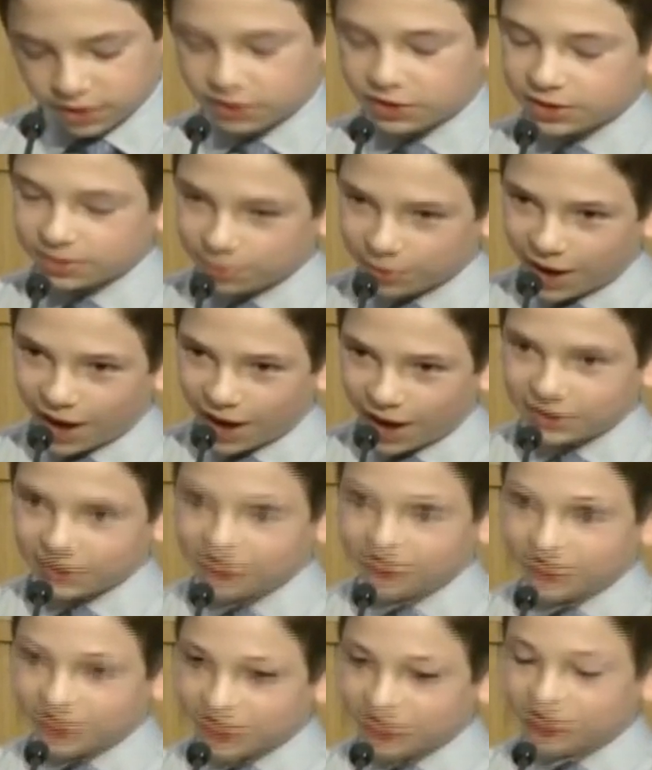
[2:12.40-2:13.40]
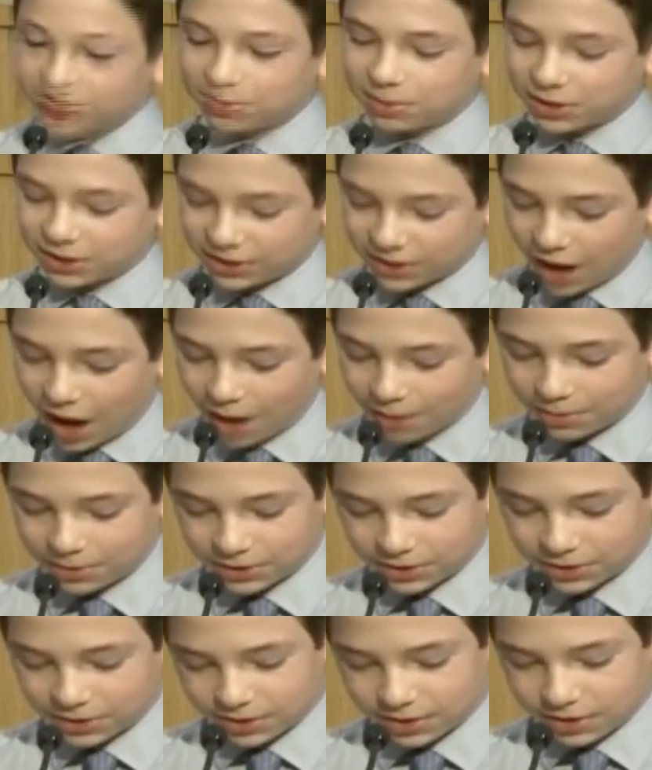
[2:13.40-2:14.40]
This practice needs to be
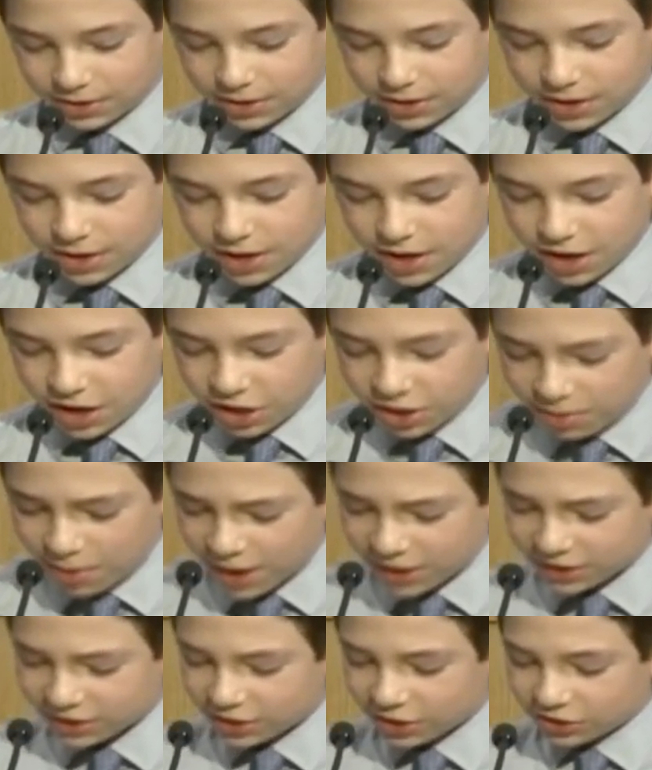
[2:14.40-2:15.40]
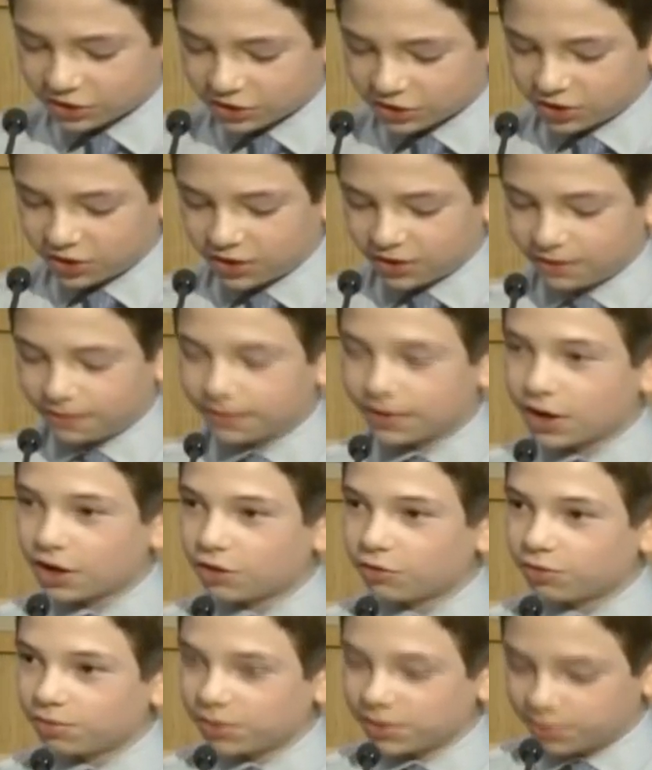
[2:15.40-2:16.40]
stopped. The best alternative
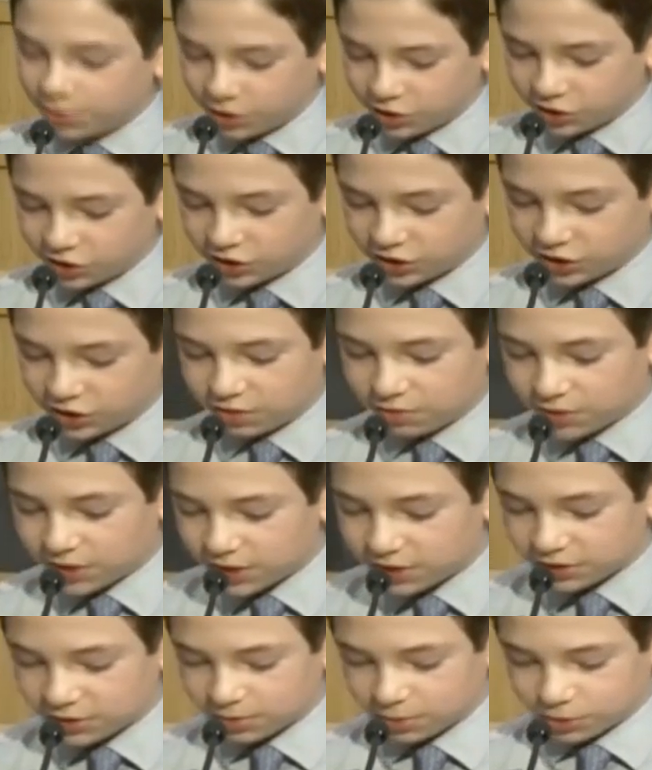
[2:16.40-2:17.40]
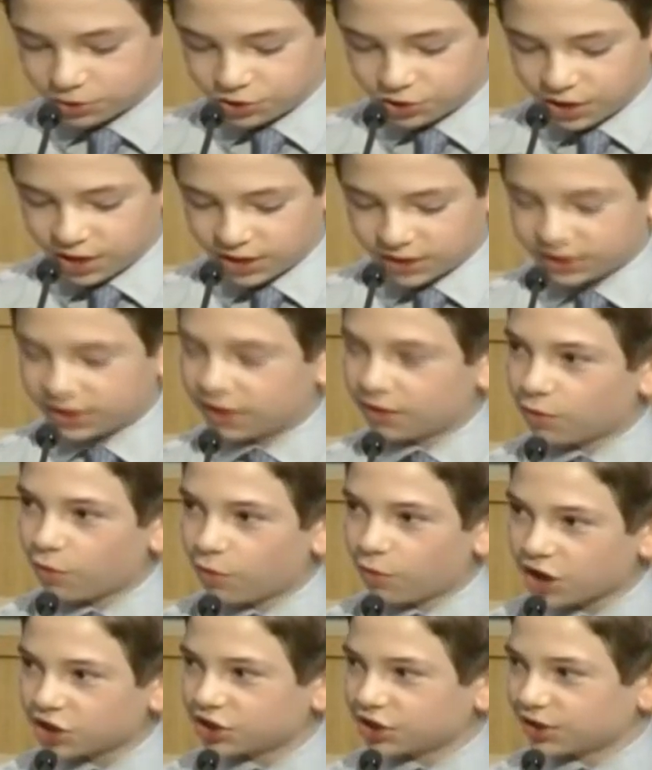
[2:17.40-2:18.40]
would be purchasing reusable trays and
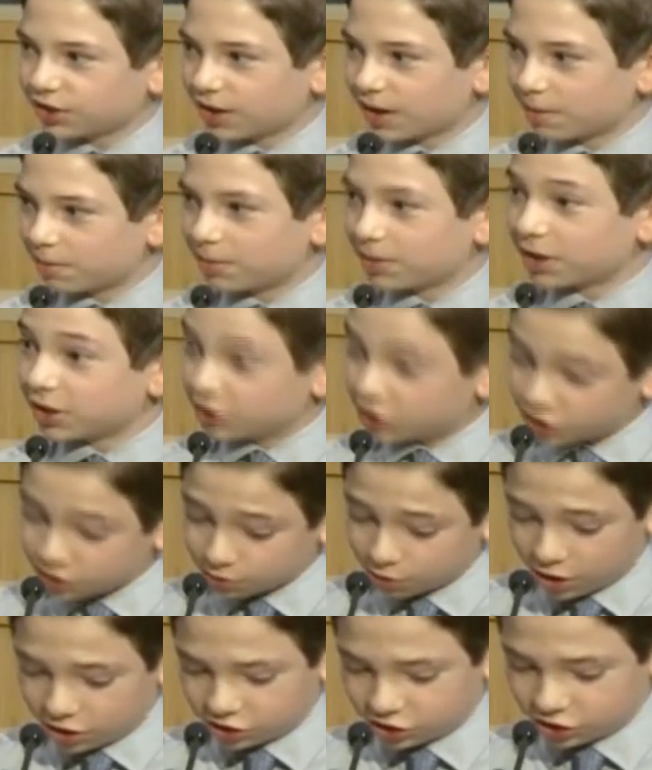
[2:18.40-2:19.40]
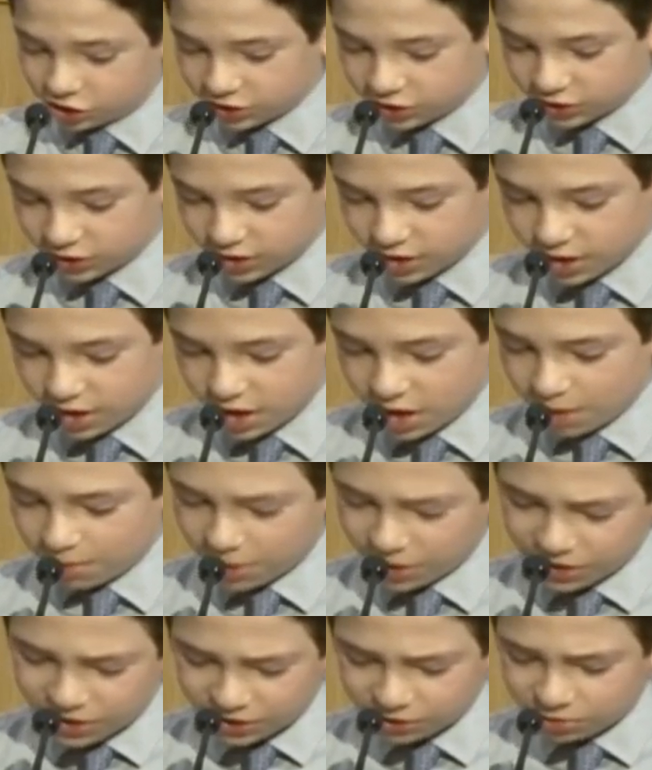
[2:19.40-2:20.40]
washing them in dishwashers.
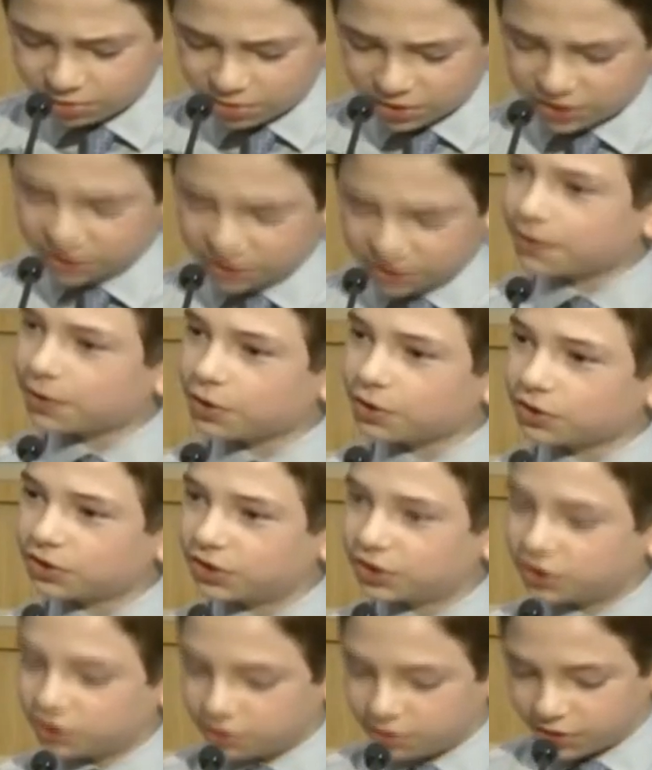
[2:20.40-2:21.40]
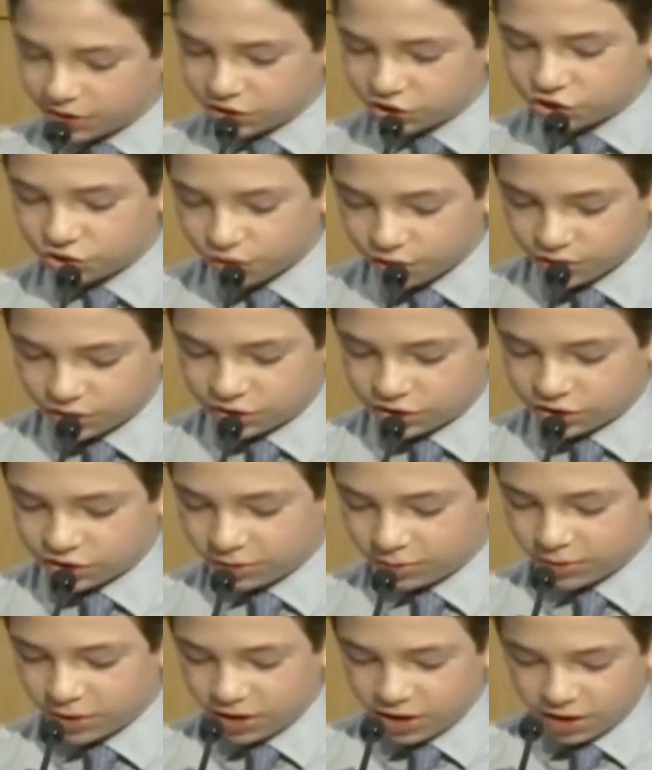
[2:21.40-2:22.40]
But this would be difficult to do in the short
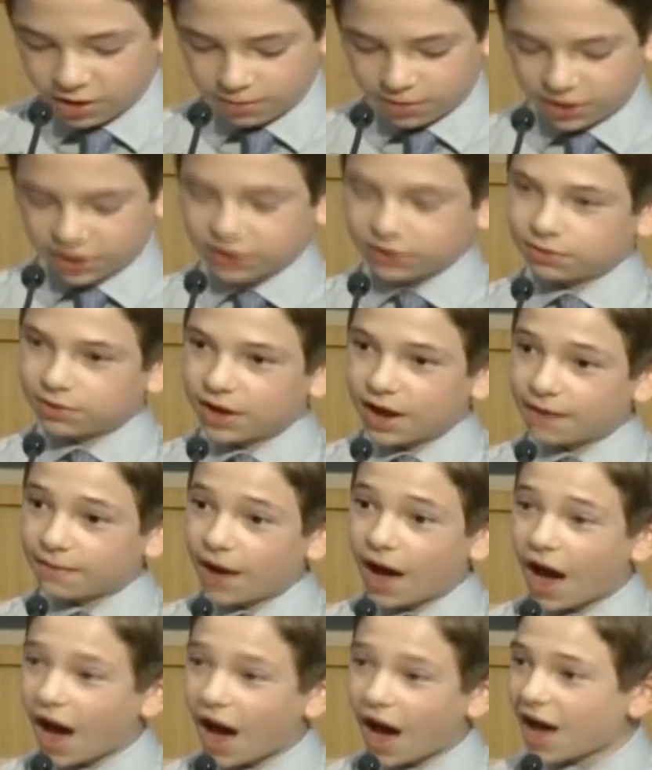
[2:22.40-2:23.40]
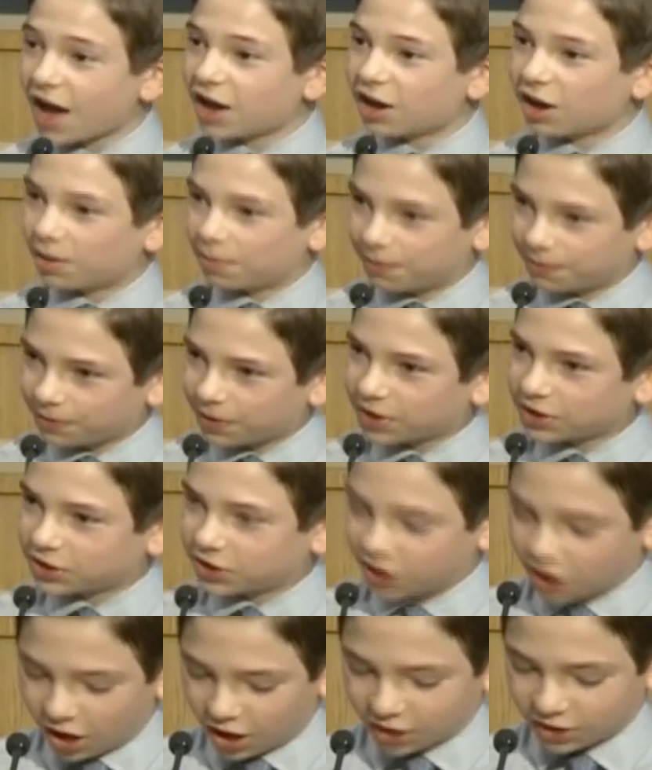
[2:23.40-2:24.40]
term because it would have a high
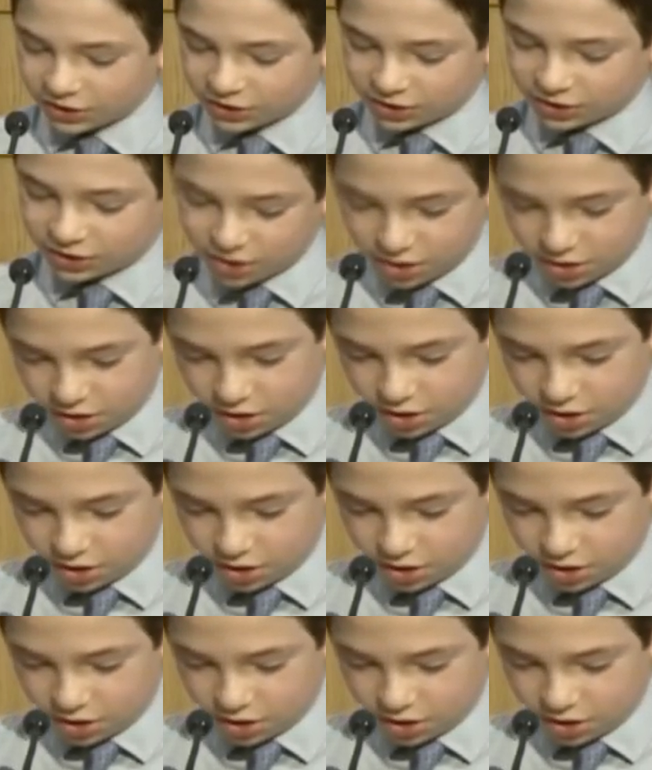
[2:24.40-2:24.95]
upfront cost,